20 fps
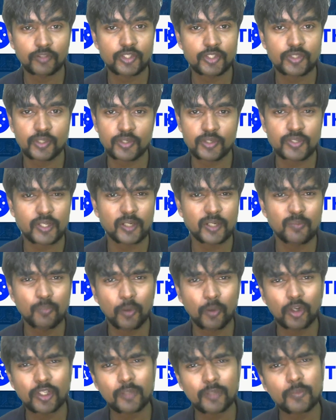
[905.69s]
these things are
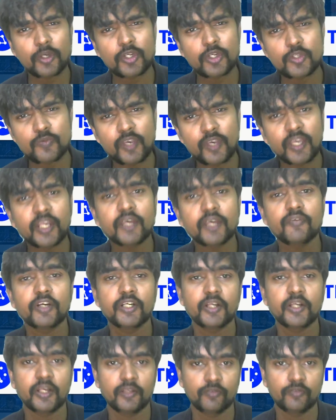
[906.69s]
important because we anyway
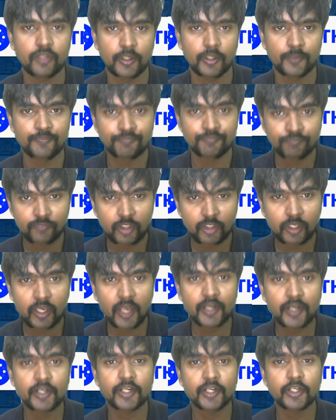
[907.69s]
train the
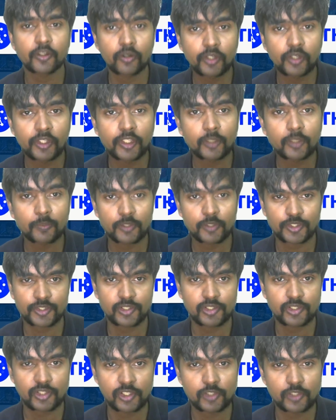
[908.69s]
candidate on
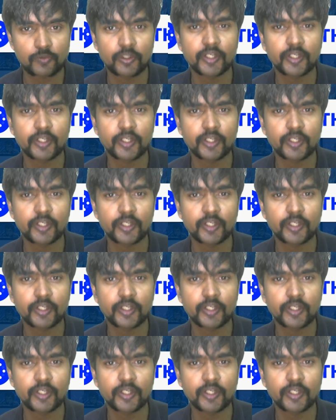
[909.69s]
interpersonal skills.